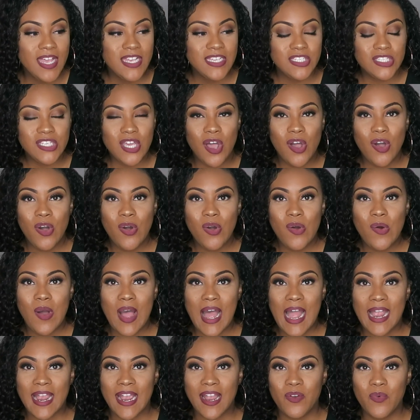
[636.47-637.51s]
So
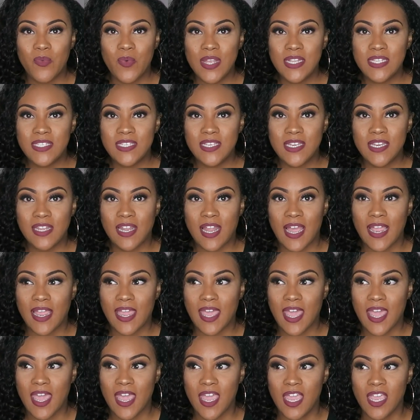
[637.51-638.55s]
I went to
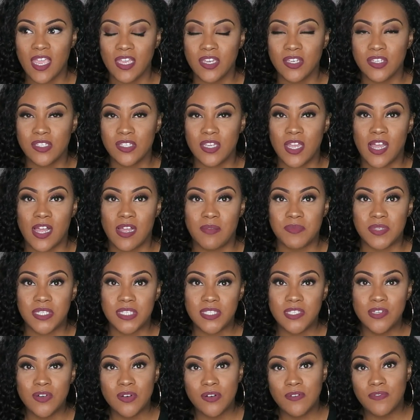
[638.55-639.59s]
like a
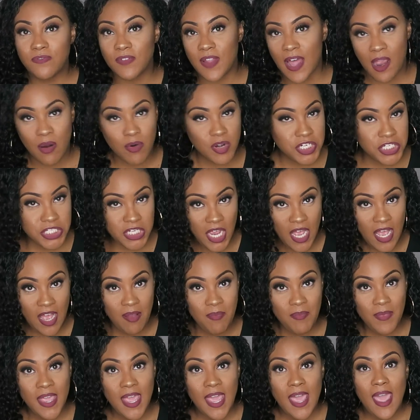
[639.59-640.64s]
silk flower
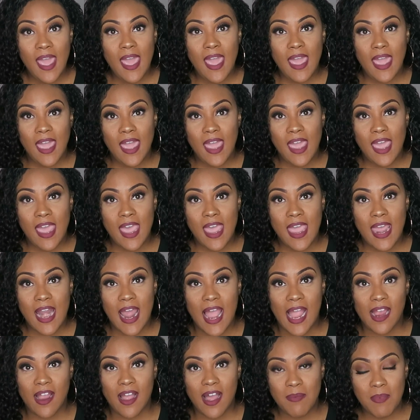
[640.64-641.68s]
shop, and
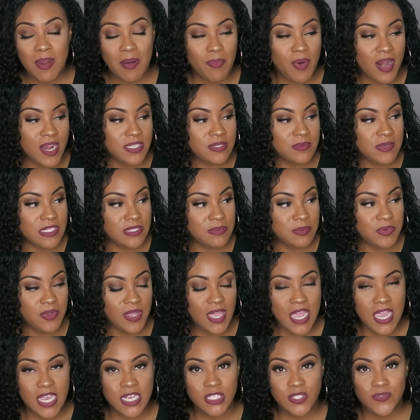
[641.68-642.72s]
I got my Bridesmaids
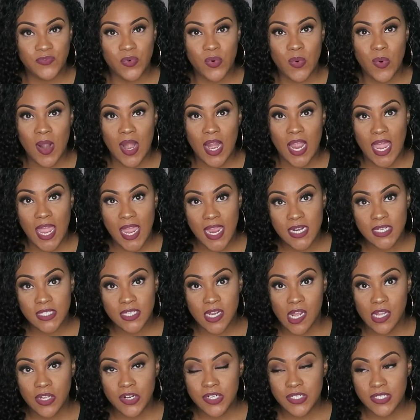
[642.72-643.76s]
Bouquets for
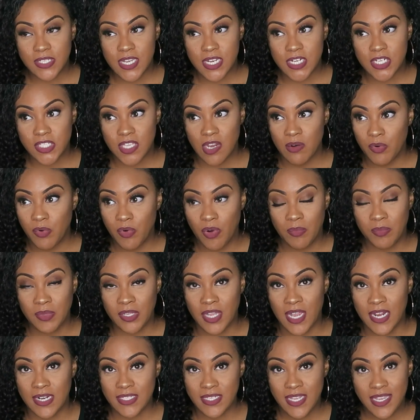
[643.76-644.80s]
$8 each. They were normally
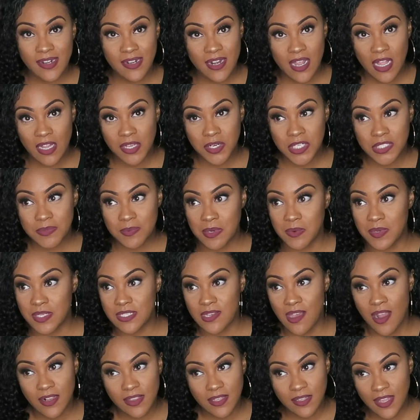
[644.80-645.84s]
like $10, but we
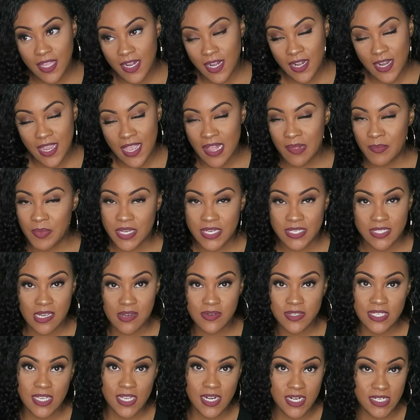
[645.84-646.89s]
talked the lady down because I
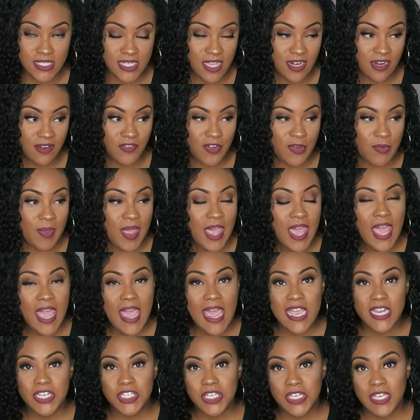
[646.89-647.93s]
was getting 10 of them,
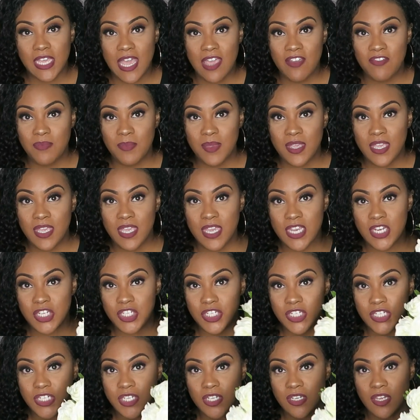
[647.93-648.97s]
and she gave me
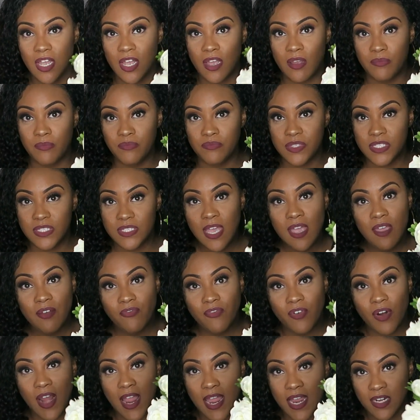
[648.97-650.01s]
each
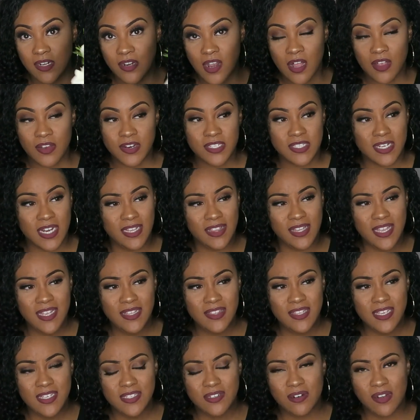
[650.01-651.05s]
set for $8. And I
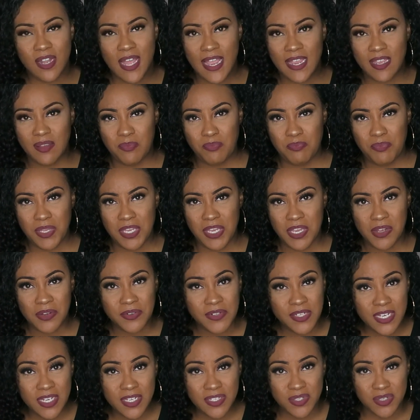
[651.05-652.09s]
think these are like
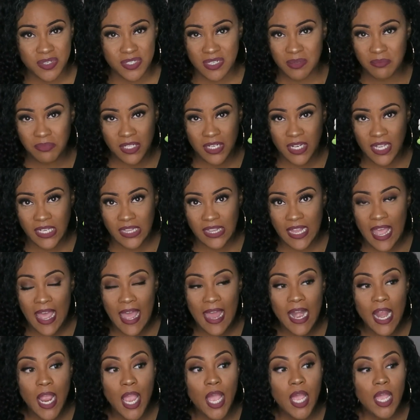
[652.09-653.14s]
peonies or something like
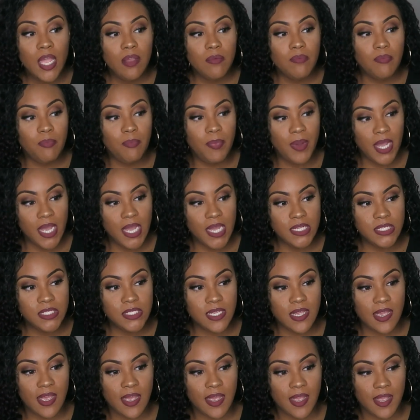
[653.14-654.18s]
that,
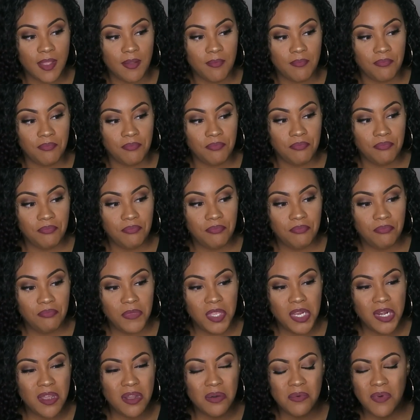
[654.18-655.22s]
but
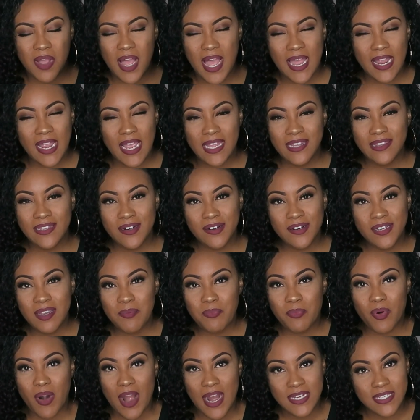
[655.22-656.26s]
you know, I literally
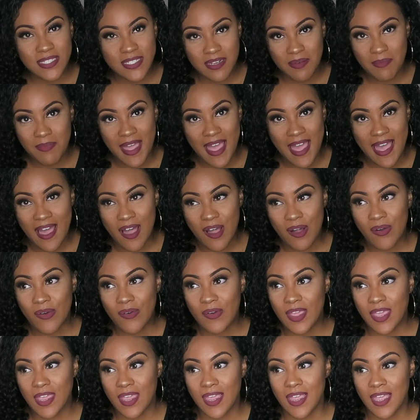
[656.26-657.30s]
priced them
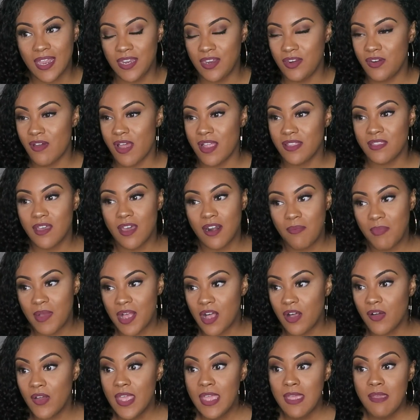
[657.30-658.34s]
out, and you know, I thought
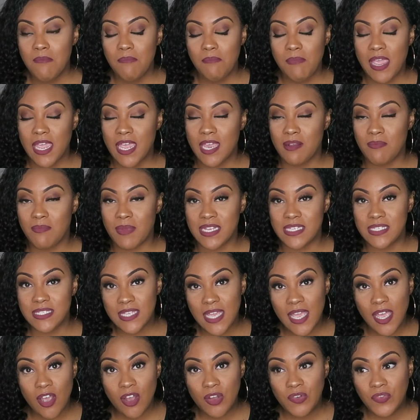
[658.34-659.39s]
about making them
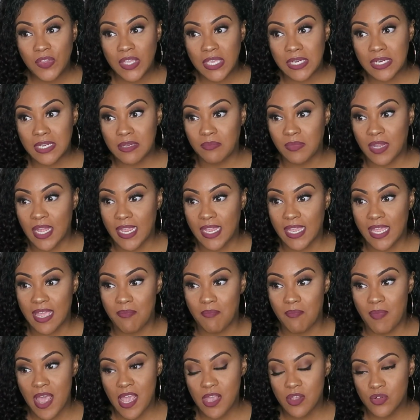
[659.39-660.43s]
myself, getting them like
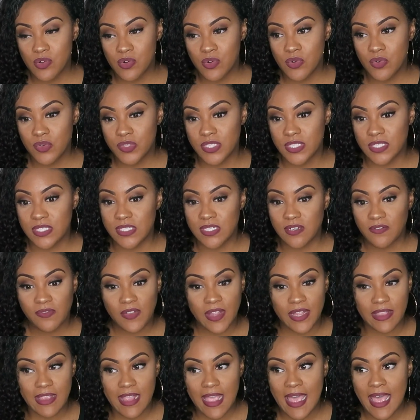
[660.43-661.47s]
at Michael's and stuff
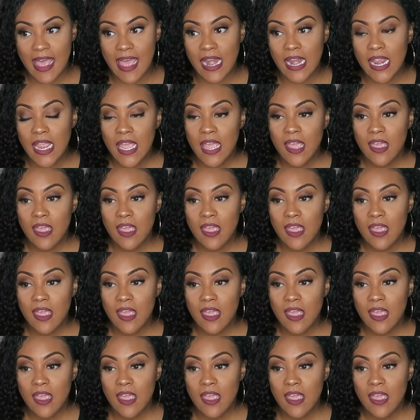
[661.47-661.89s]
like that,